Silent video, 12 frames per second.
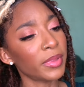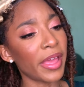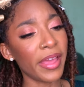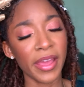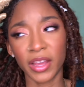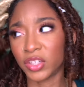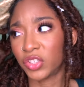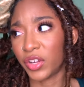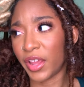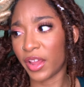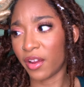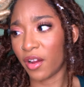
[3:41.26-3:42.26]
of that extra
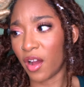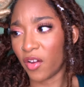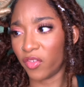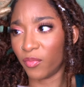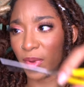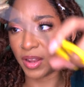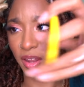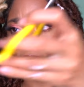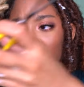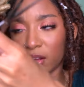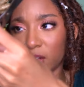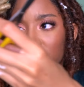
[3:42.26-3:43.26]
hair off of my
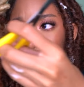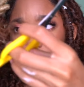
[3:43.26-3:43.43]
loc.